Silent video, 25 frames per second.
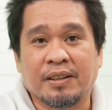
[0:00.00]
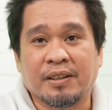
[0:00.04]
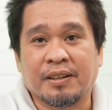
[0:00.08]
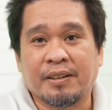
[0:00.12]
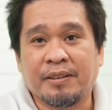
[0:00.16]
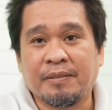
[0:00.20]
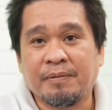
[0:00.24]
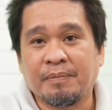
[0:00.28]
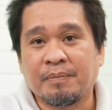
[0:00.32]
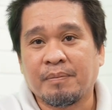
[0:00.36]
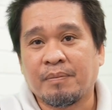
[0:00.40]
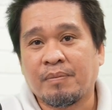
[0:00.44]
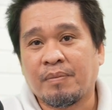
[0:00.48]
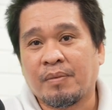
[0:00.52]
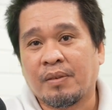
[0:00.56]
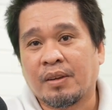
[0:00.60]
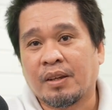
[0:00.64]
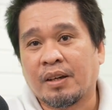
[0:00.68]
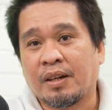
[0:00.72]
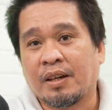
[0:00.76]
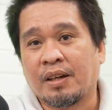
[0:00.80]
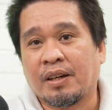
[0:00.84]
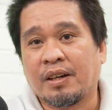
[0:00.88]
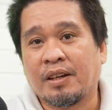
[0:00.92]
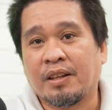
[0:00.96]
Yeah.
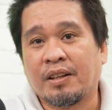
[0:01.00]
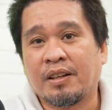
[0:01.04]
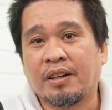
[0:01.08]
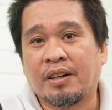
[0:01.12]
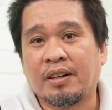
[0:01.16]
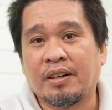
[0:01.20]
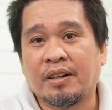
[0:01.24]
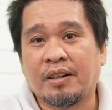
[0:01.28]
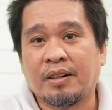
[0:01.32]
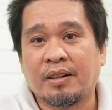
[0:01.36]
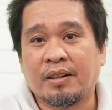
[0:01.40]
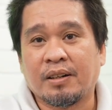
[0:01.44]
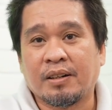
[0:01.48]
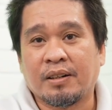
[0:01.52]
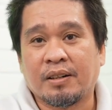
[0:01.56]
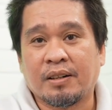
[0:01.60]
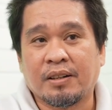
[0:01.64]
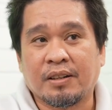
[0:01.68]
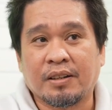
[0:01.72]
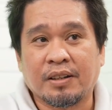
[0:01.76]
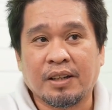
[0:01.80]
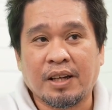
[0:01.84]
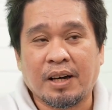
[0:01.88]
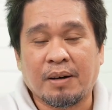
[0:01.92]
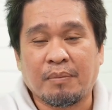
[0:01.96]
And,
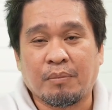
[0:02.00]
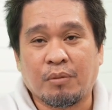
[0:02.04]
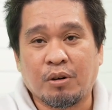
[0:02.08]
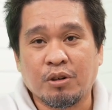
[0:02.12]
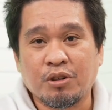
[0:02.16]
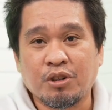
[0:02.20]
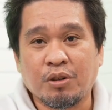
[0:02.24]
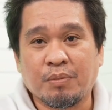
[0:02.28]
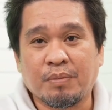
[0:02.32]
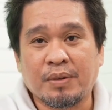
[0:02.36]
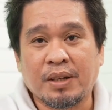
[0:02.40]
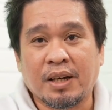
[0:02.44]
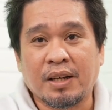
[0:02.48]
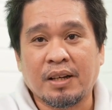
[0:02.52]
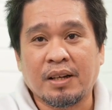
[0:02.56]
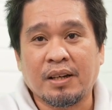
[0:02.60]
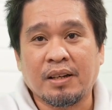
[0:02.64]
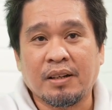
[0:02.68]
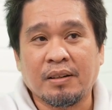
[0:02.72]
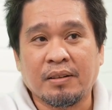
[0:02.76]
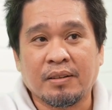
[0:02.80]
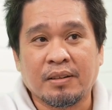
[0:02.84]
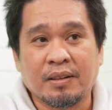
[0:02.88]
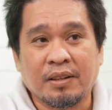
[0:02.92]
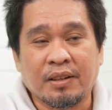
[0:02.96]
yeah, most of
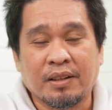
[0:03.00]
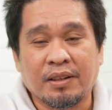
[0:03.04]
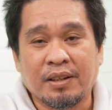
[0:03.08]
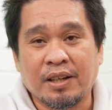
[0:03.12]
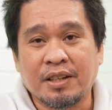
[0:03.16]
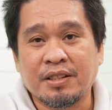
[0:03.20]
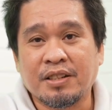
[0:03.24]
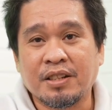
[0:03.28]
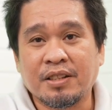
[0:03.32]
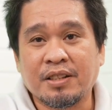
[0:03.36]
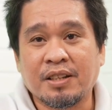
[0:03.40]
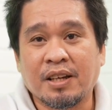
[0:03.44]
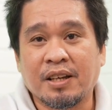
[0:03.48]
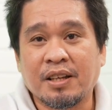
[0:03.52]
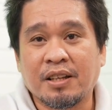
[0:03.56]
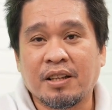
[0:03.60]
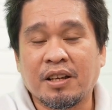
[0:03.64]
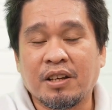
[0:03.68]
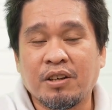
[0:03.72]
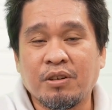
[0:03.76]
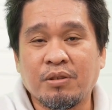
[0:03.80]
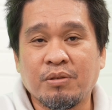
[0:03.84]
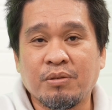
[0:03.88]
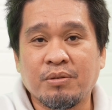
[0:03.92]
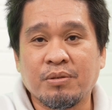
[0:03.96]
the lenses that
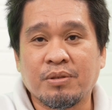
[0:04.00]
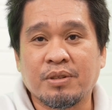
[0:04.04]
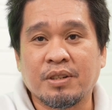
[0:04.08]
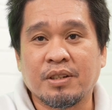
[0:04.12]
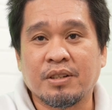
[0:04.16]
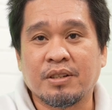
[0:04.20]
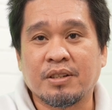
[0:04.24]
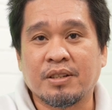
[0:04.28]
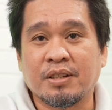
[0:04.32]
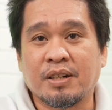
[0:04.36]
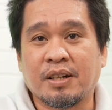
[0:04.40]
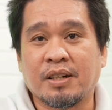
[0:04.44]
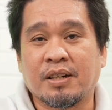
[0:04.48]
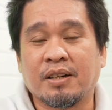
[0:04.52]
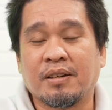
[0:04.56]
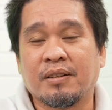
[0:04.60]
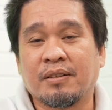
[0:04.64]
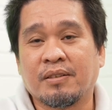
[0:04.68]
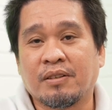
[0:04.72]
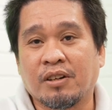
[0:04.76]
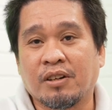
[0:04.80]
they use is the